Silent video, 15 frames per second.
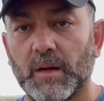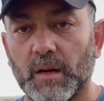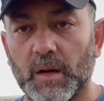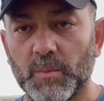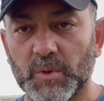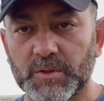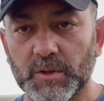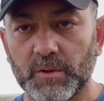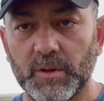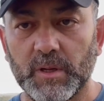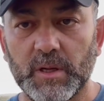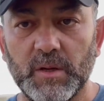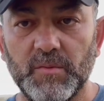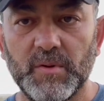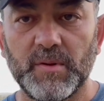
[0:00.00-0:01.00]
I'm also going to
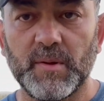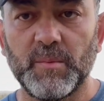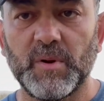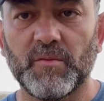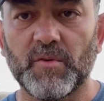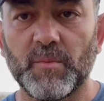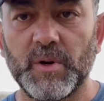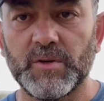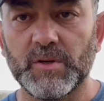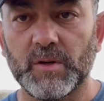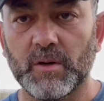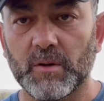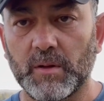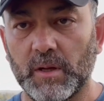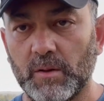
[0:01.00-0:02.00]
give you some information
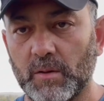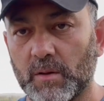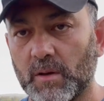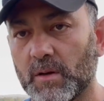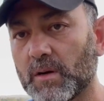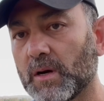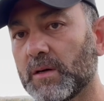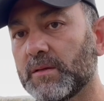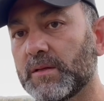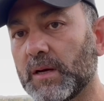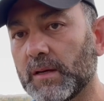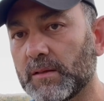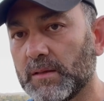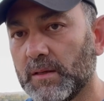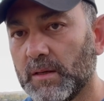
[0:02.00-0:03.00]
here that you can contact.